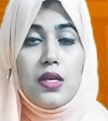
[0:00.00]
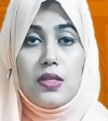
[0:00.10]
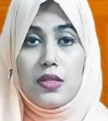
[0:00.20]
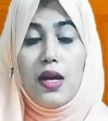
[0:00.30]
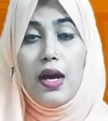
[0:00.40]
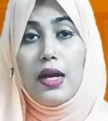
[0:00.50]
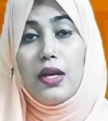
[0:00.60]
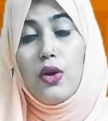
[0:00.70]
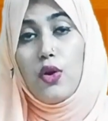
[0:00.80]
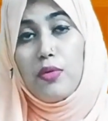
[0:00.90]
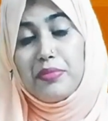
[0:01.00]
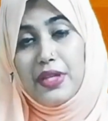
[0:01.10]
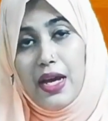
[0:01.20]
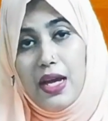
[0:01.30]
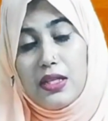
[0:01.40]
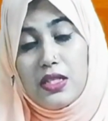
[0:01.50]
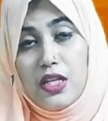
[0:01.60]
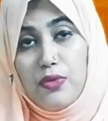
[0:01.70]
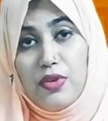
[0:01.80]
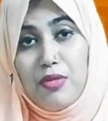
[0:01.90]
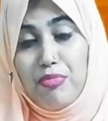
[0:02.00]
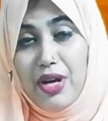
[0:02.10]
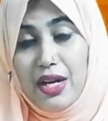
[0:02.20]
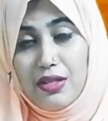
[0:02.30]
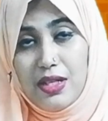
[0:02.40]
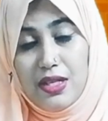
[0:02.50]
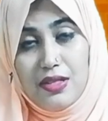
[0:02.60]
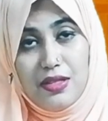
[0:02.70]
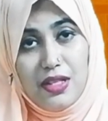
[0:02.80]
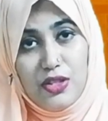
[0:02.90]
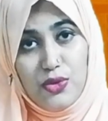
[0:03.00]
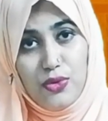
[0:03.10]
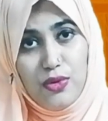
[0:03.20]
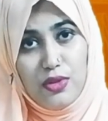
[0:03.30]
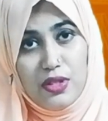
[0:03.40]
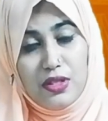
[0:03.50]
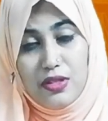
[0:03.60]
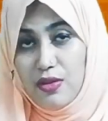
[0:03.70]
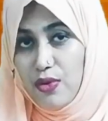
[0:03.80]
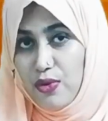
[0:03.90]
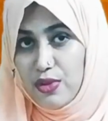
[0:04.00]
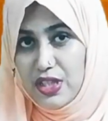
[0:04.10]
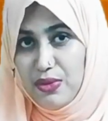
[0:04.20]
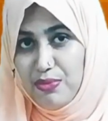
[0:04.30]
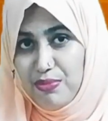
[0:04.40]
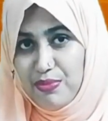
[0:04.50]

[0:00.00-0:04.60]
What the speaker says: So I hope that you will practice these rules, won't you?